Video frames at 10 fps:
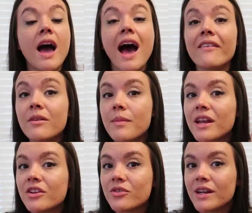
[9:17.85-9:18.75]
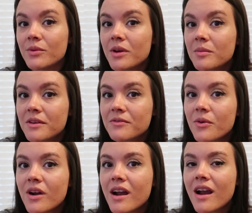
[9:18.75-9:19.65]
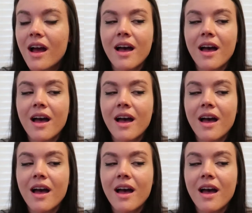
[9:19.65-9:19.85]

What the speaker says: Haven't made a green one before,